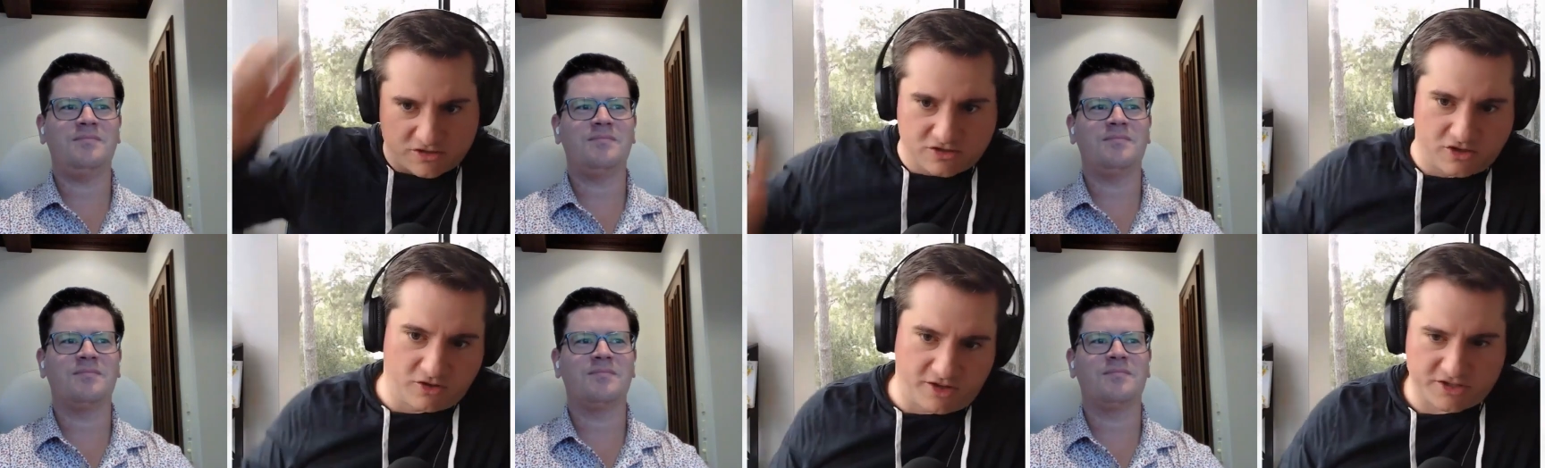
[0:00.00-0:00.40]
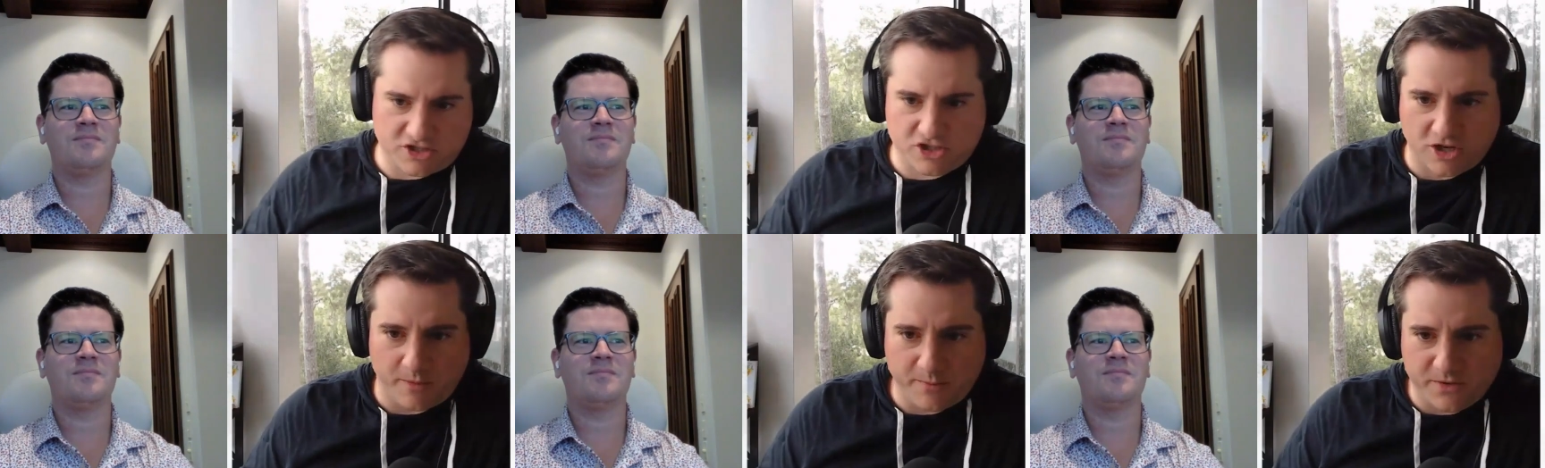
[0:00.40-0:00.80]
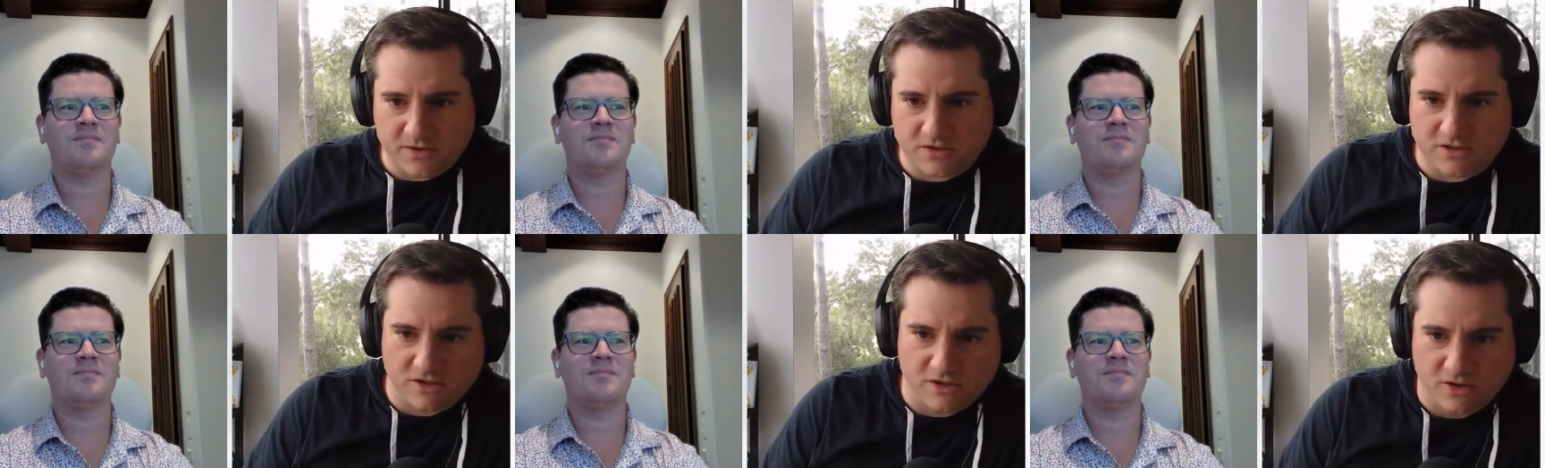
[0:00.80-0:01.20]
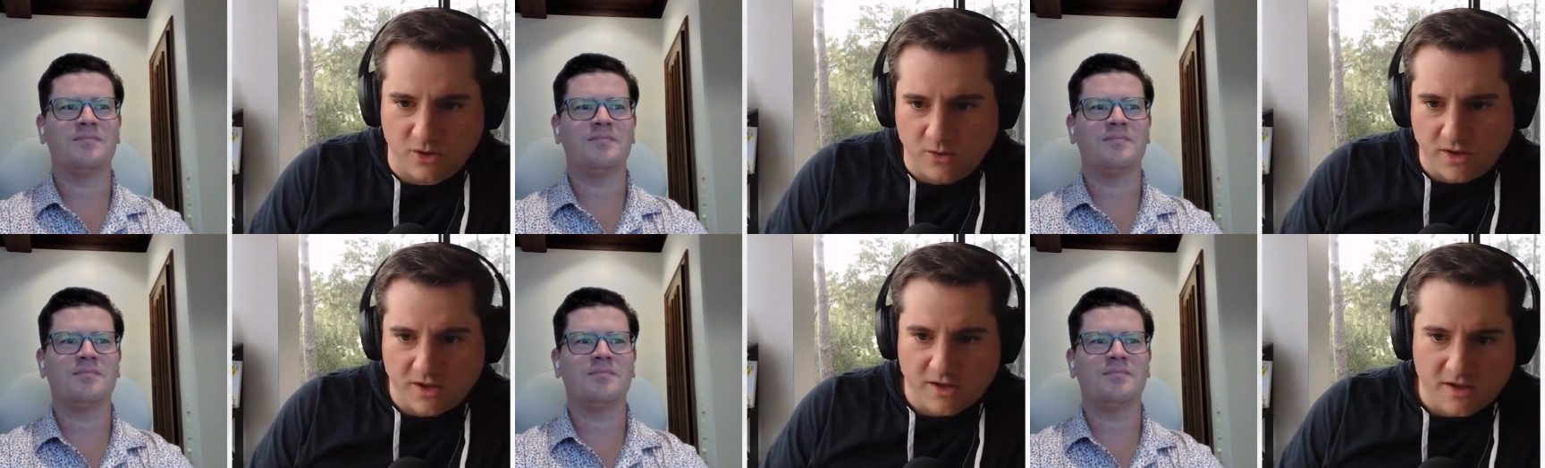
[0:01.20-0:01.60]
Speaker 1: So let's jump
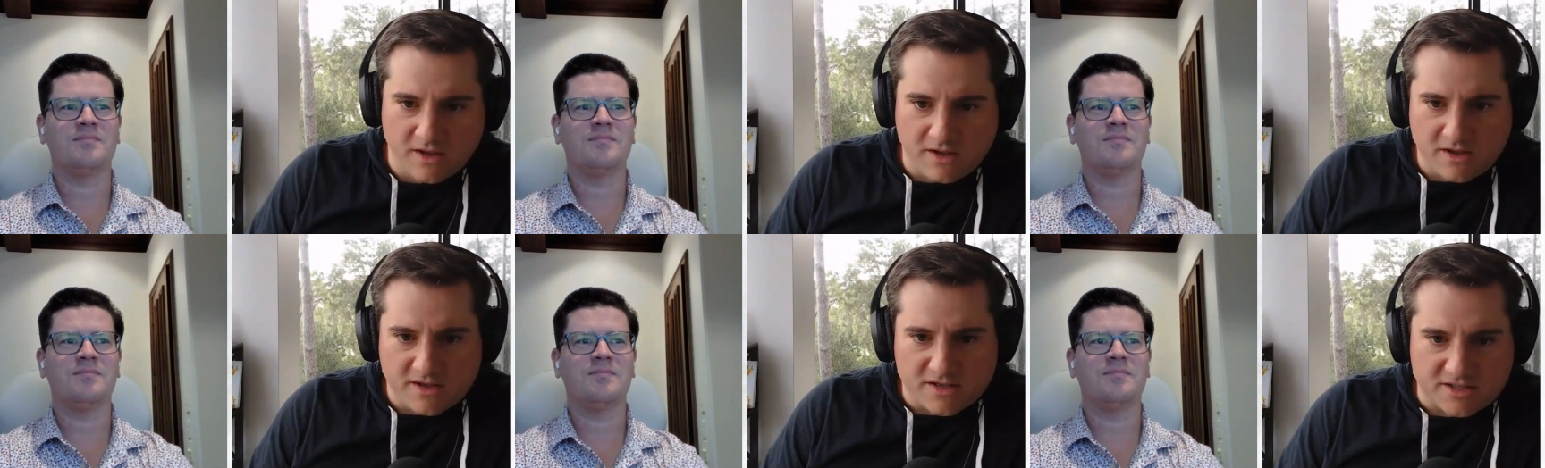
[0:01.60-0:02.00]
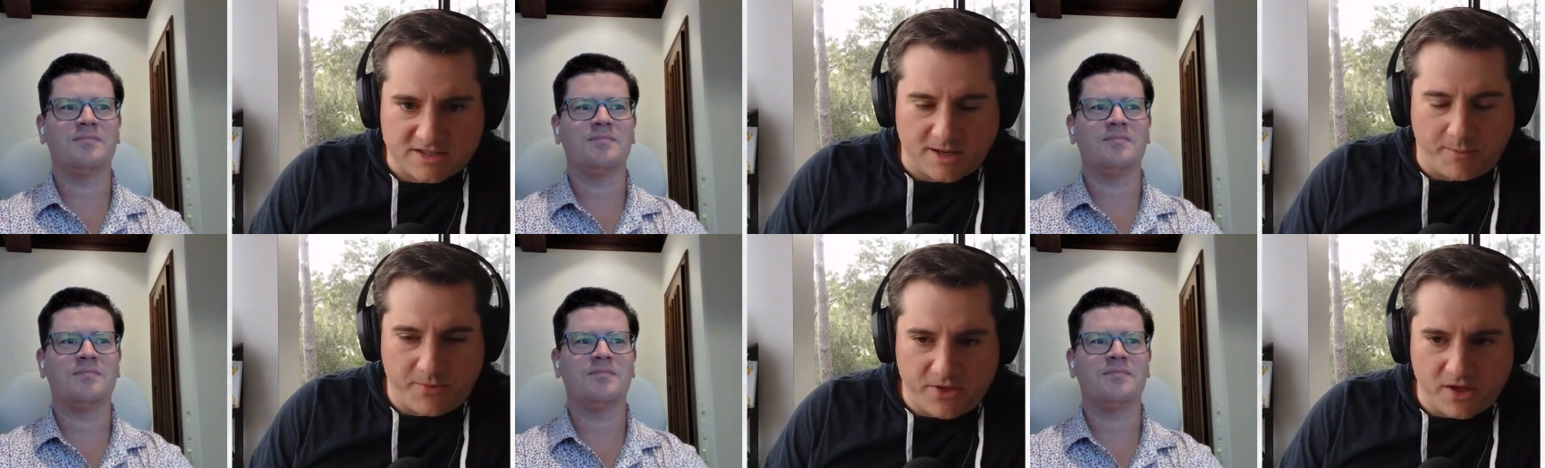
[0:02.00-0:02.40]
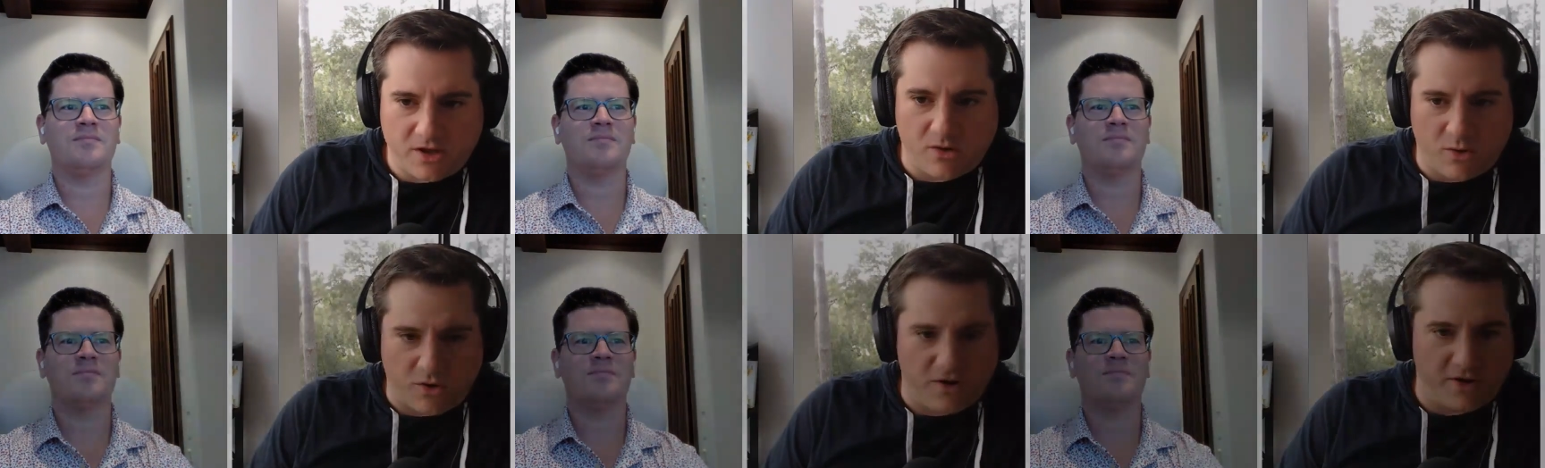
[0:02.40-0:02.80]
into something or